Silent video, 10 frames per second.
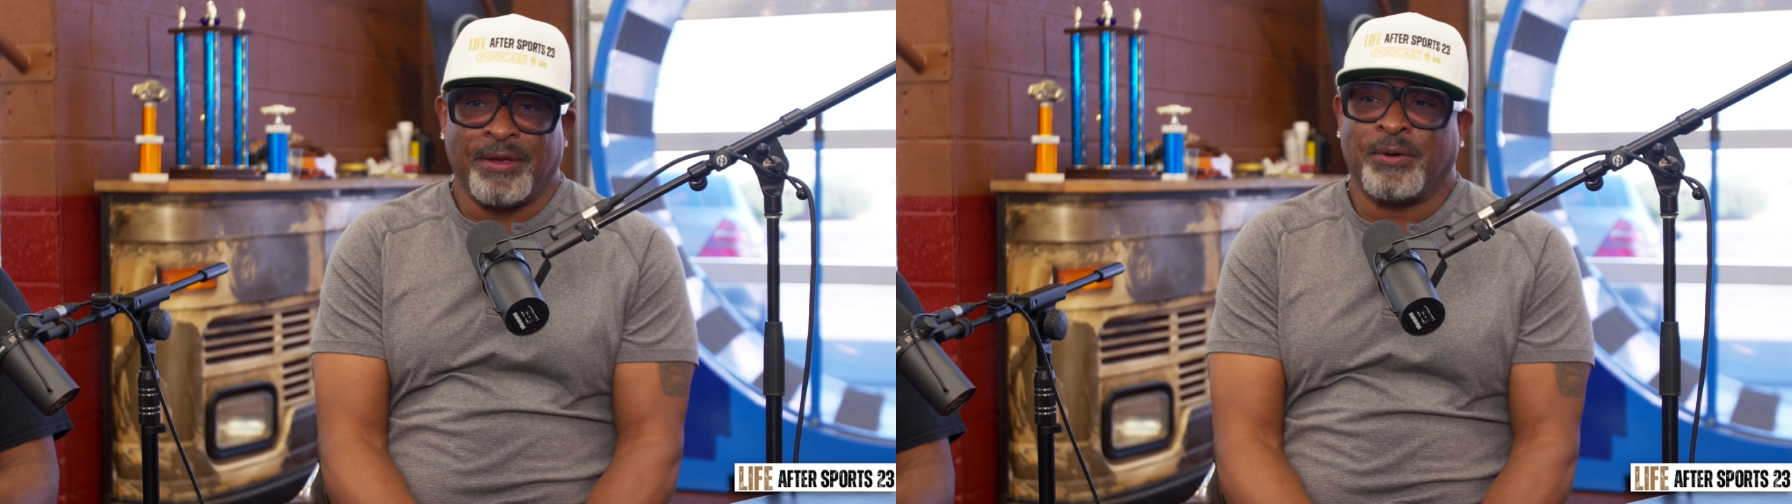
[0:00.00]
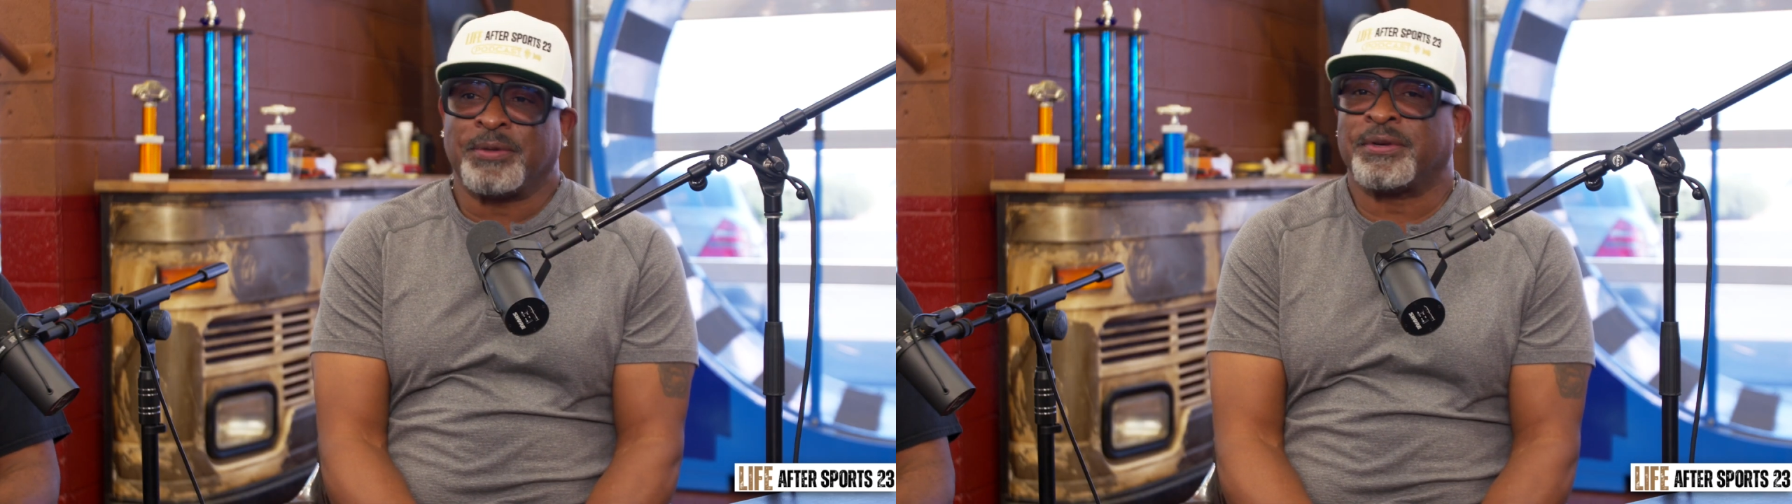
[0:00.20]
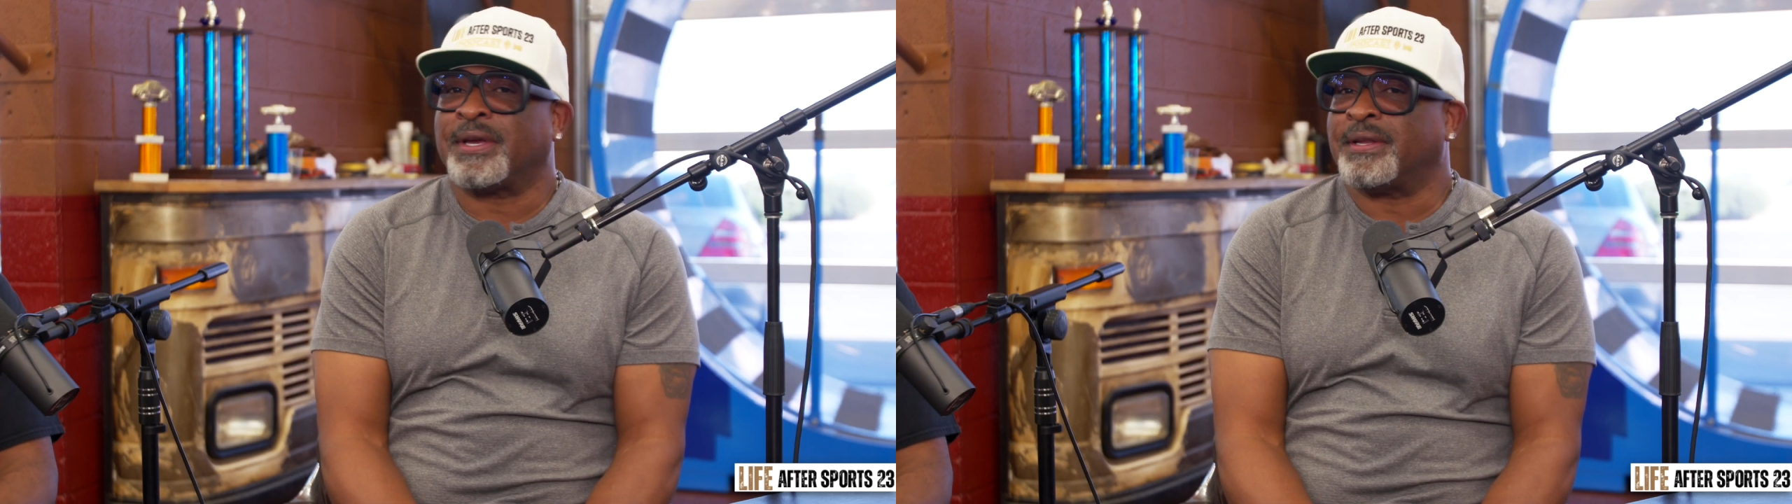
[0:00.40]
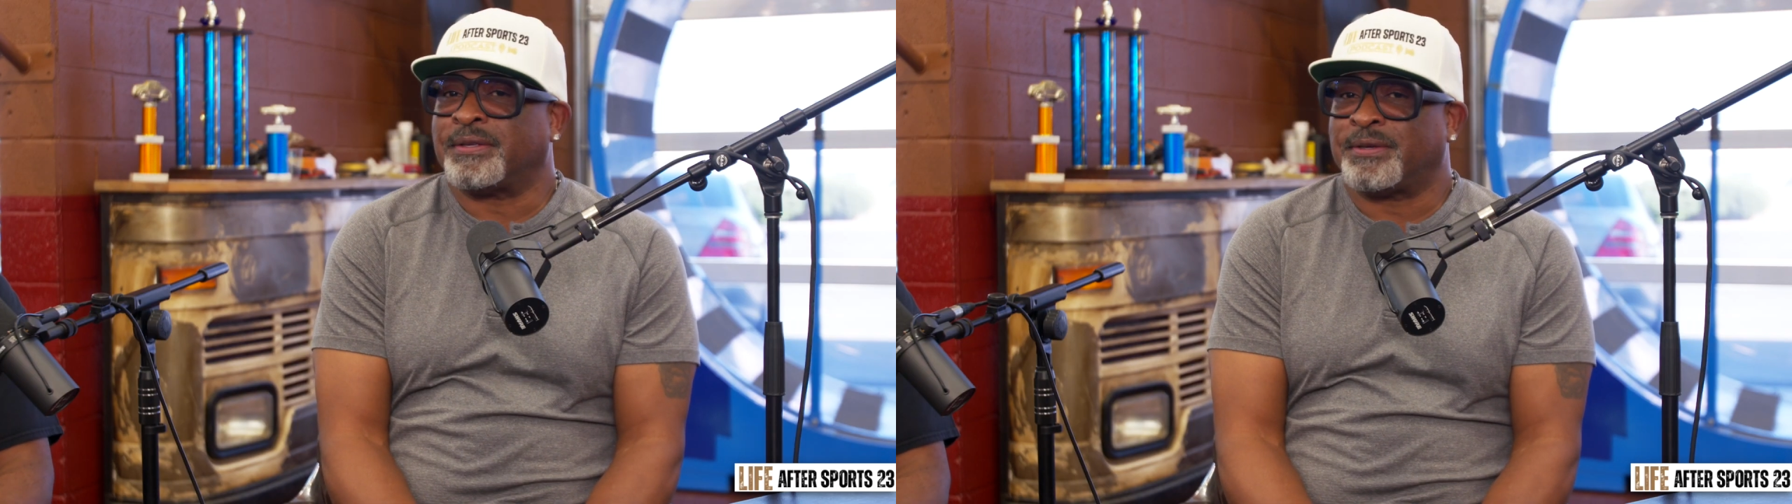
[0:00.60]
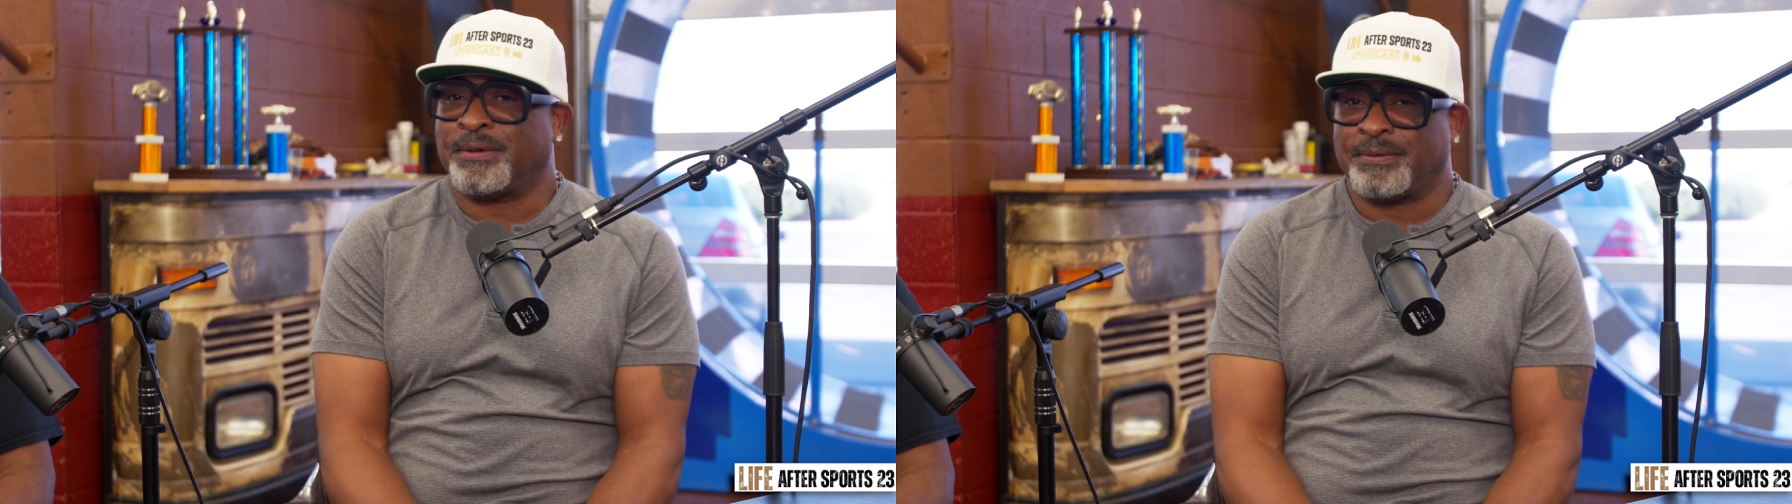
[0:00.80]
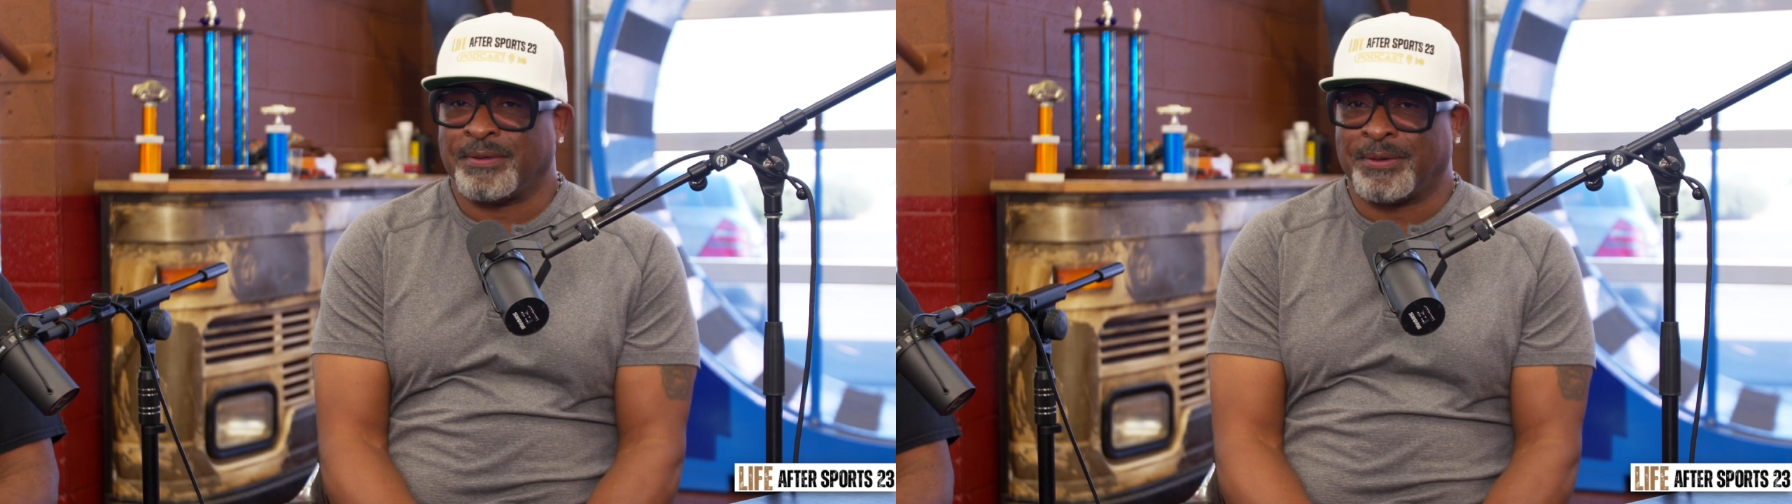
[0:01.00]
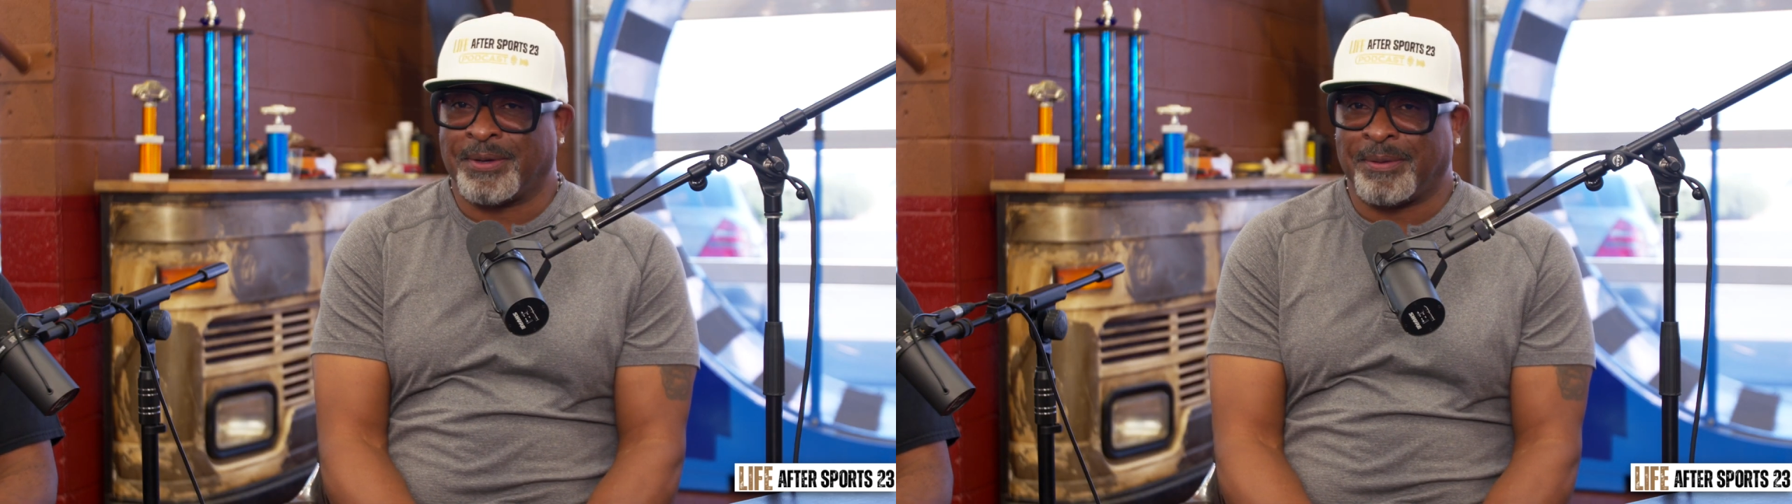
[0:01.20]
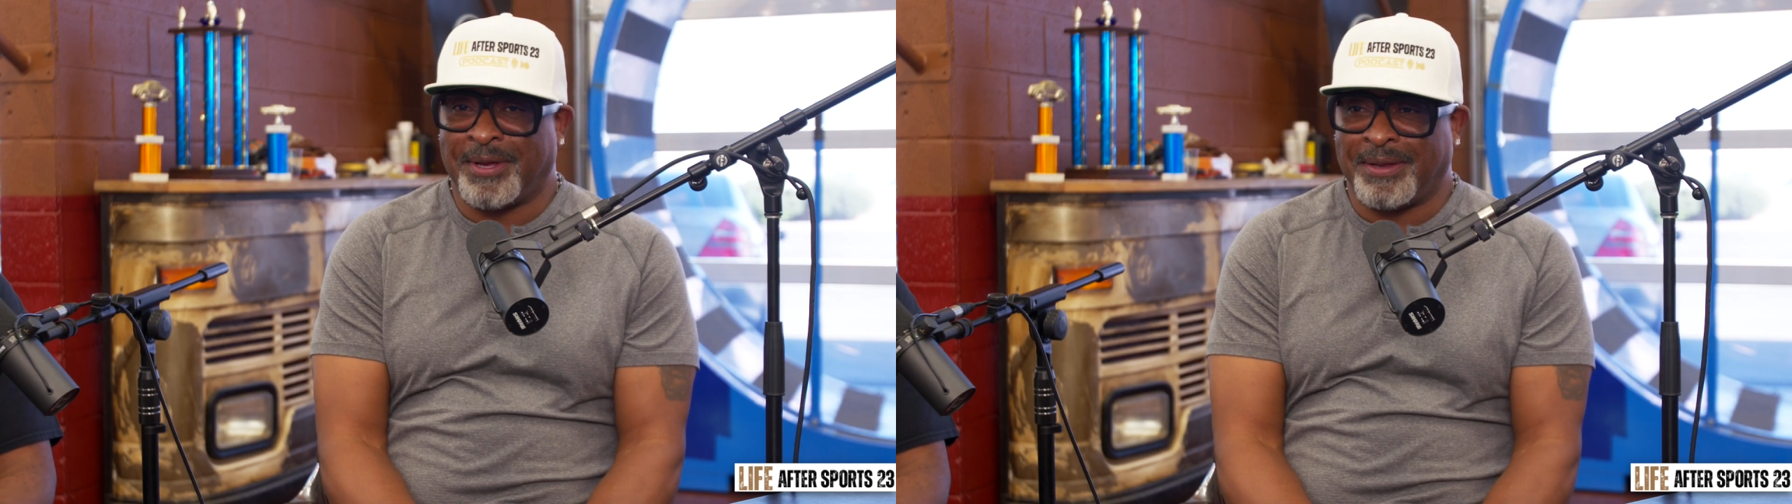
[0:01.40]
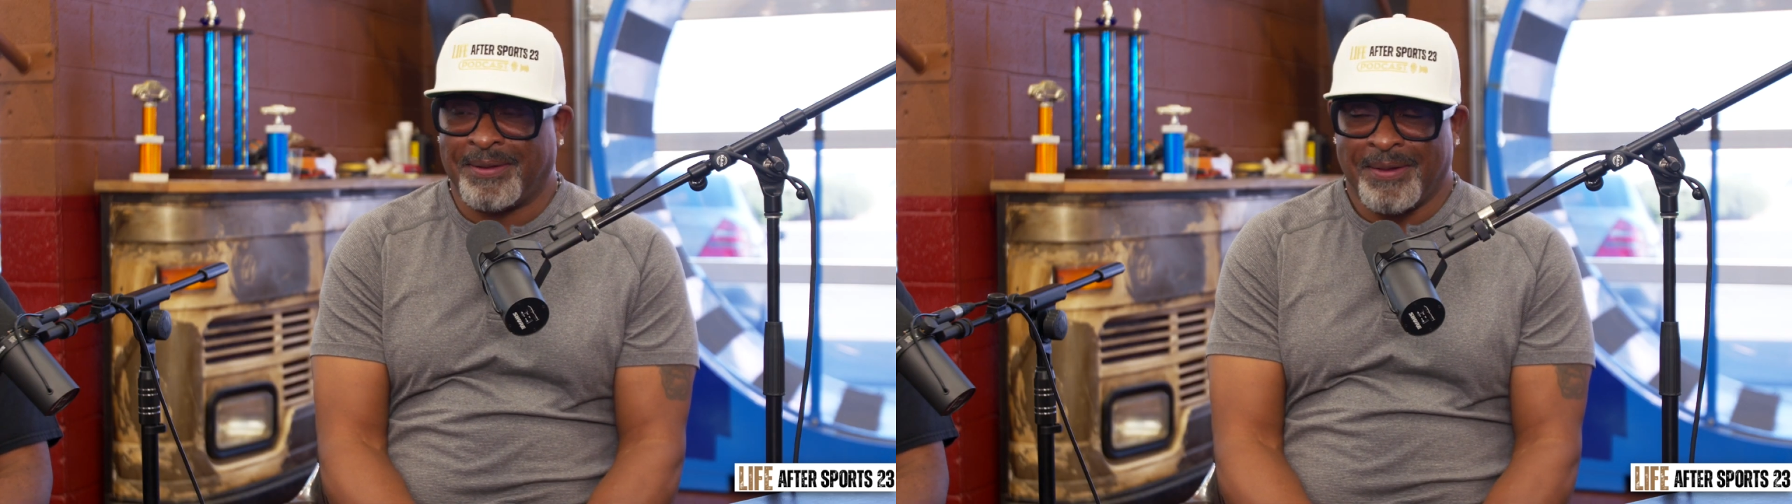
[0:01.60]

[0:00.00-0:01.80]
You know what you're getting into. You know what I mean?